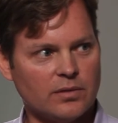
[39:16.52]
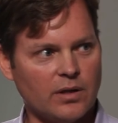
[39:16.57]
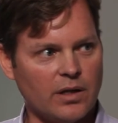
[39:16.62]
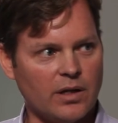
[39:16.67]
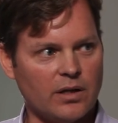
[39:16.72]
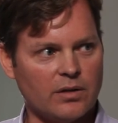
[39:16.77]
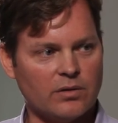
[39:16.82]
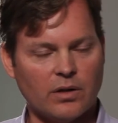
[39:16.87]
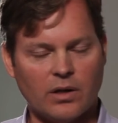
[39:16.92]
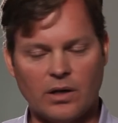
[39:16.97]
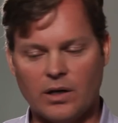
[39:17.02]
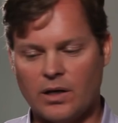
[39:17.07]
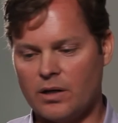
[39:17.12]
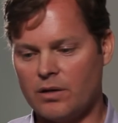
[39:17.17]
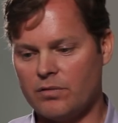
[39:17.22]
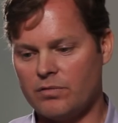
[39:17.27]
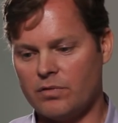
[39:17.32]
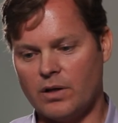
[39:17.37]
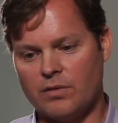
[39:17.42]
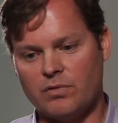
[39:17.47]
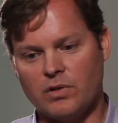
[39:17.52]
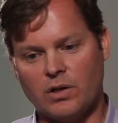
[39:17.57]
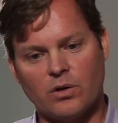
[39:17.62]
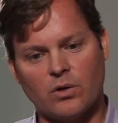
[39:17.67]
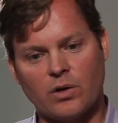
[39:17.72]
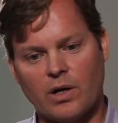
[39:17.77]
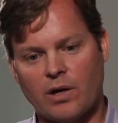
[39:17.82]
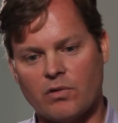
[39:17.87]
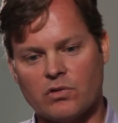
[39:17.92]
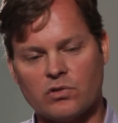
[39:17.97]
And, and if, if you
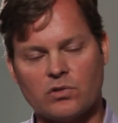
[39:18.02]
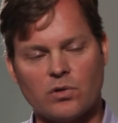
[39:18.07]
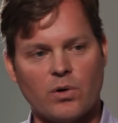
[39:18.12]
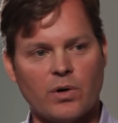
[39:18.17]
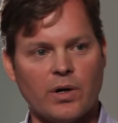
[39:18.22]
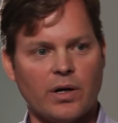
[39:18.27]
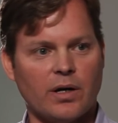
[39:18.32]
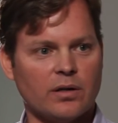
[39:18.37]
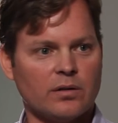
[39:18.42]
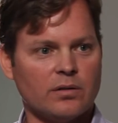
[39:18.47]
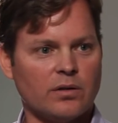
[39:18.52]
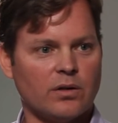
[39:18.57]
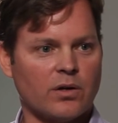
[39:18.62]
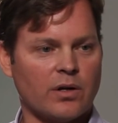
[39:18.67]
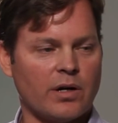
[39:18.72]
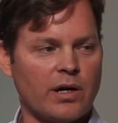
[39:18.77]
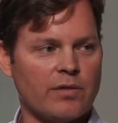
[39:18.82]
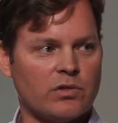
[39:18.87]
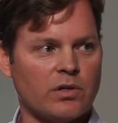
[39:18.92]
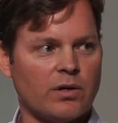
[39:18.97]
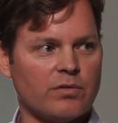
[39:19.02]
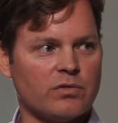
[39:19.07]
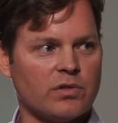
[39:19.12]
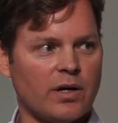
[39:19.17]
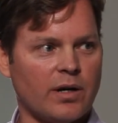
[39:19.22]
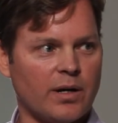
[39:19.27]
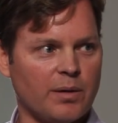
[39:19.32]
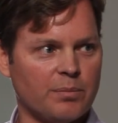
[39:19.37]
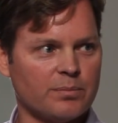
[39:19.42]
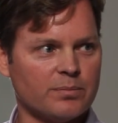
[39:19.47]
don't have a story, you're going to have a tough
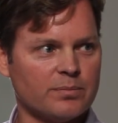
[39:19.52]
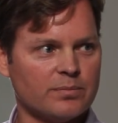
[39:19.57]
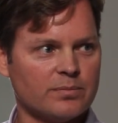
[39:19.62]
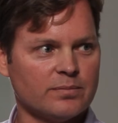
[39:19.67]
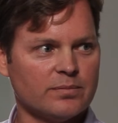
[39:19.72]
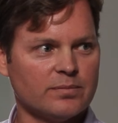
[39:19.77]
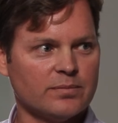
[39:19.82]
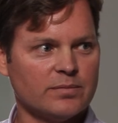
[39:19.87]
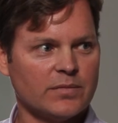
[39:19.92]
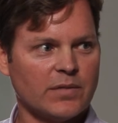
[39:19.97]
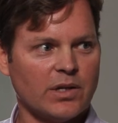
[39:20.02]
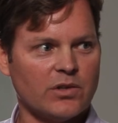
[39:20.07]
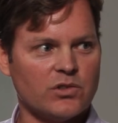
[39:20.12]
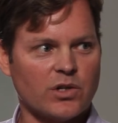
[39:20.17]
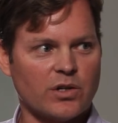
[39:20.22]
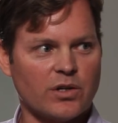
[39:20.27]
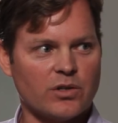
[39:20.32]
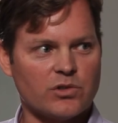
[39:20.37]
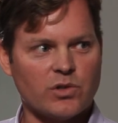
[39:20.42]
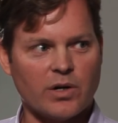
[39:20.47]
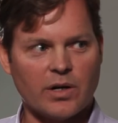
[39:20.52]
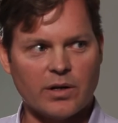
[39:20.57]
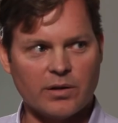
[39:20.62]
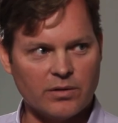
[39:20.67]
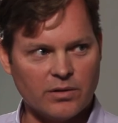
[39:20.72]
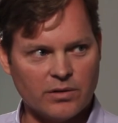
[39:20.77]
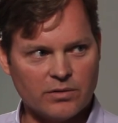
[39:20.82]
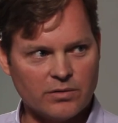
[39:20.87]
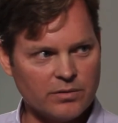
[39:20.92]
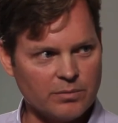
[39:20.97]
time because you're going to try,
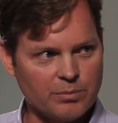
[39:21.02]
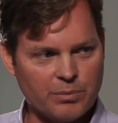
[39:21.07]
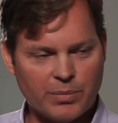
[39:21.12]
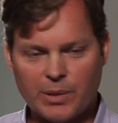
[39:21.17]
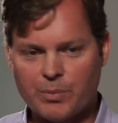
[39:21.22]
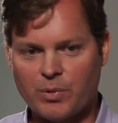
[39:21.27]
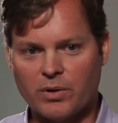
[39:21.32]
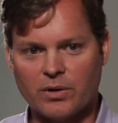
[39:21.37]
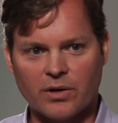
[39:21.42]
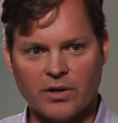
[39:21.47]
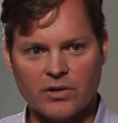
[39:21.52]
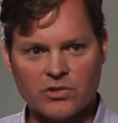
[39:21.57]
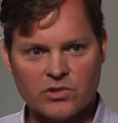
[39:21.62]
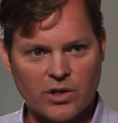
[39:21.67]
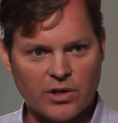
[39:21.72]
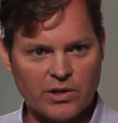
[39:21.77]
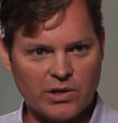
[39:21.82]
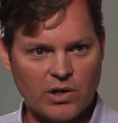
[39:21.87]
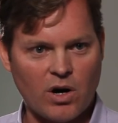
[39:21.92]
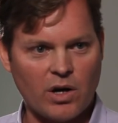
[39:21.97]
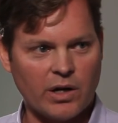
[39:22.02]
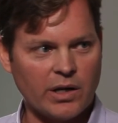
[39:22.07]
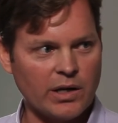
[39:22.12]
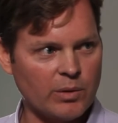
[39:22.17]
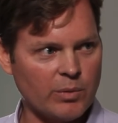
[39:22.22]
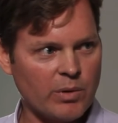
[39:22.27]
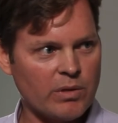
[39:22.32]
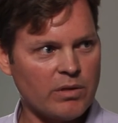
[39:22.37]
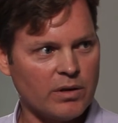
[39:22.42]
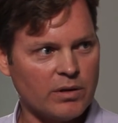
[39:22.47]
people are going to start
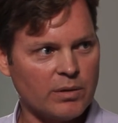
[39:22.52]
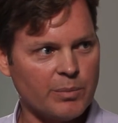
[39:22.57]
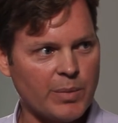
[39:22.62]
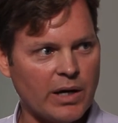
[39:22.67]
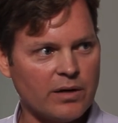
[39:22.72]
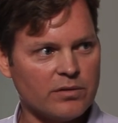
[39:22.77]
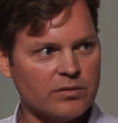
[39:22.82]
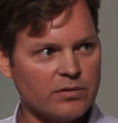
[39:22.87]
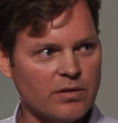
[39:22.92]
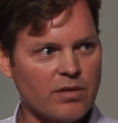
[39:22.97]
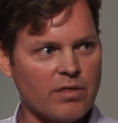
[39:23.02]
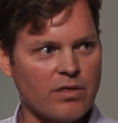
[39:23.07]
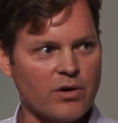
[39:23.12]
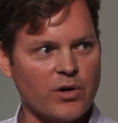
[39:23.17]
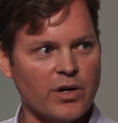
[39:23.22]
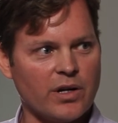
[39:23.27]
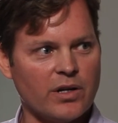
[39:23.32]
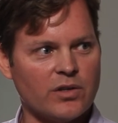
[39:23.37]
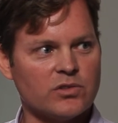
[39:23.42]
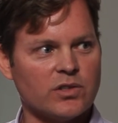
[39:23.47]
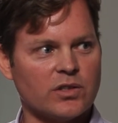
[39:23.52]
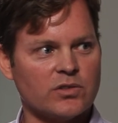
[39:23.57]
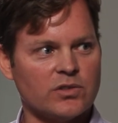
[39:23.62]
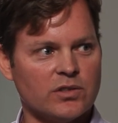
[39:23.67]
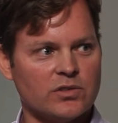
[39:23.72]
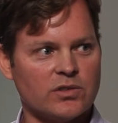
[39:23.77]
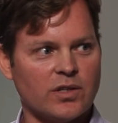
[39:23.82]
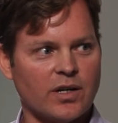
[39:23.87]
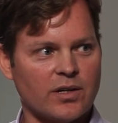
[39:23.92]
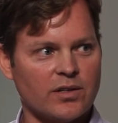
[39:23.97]
yawning within about 30 to
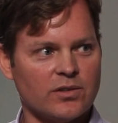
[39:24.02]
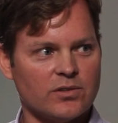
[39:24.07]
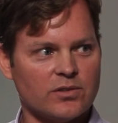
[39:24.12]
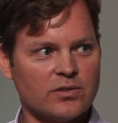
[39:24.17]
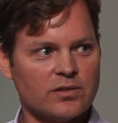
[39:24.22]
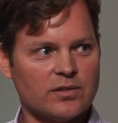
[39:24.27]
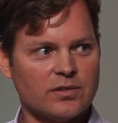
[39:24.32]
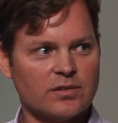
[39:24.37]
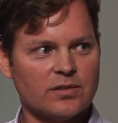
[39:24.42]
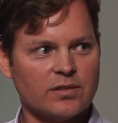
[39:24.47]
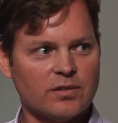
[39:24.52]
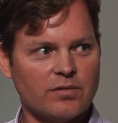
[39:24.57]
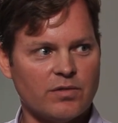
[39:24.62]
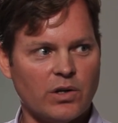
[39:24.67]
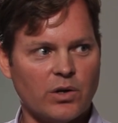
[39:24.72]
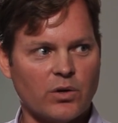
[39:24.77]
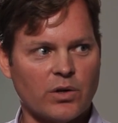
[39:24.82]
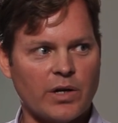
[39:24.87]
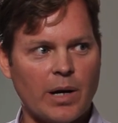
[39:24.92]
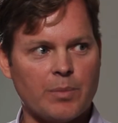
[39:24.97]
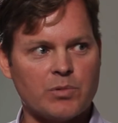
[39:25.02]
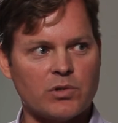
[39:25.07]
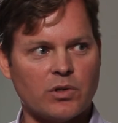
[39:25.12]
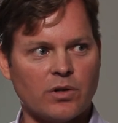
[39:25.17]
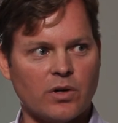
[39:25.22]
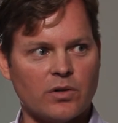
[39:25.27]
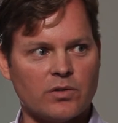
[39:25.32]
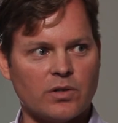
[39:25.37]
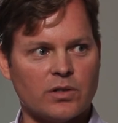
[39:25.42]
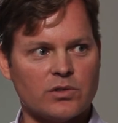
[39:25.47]
60 seconds if you don't capture well,
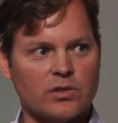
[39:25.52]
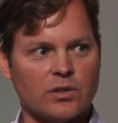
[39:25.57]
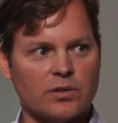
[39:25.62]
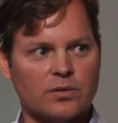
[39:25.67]
their attention. you